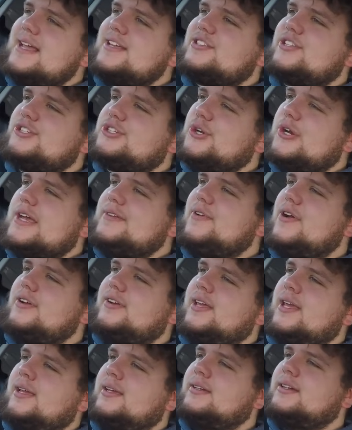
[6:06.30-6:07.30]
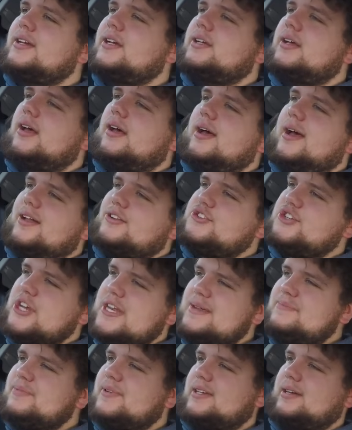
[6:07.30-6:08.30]
is the joy of owning a
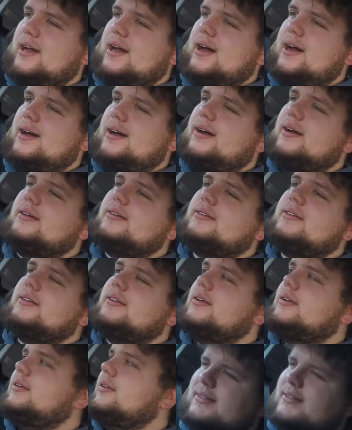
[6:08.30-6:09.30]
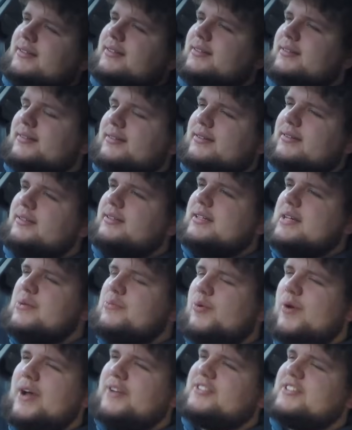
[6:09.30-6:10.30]
cheap car.
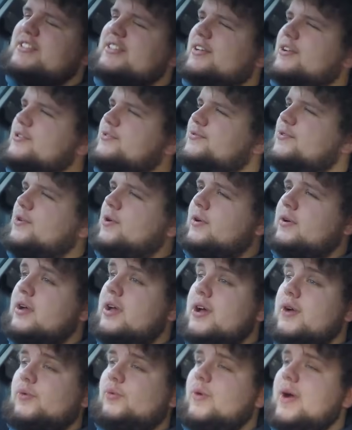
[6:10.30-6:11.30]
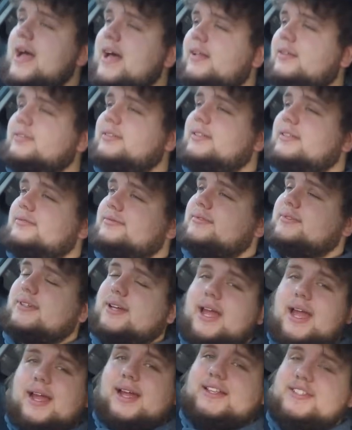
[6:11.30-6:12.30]
What else is it good for? Well,
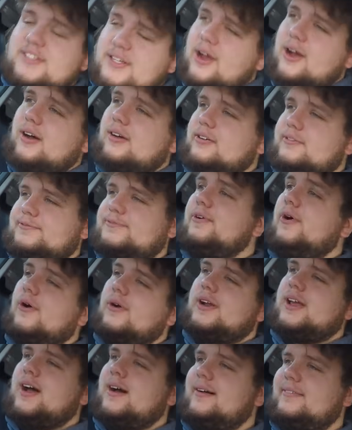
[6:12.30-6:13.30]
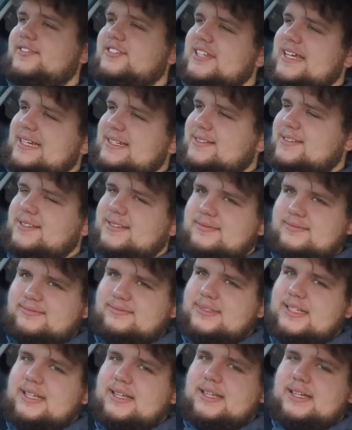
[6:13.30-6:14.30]
it's got 4.5 seats,
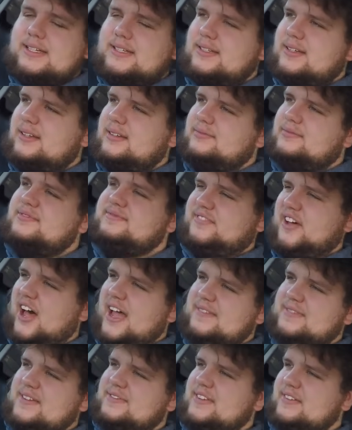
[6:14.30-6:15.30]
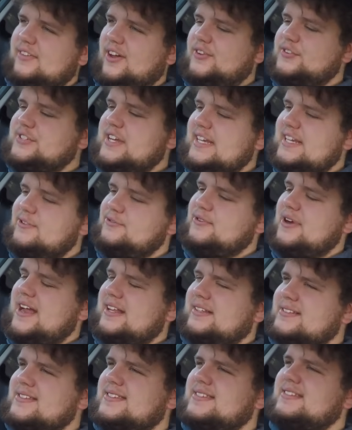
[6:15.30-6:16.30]
5 if you've got skinny
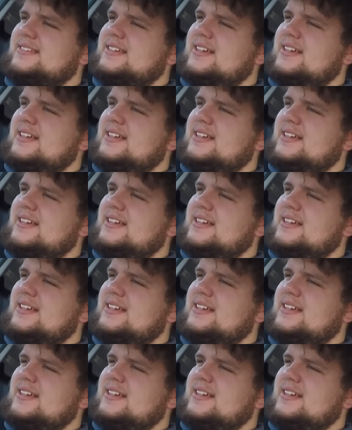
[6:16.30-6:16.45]
friends.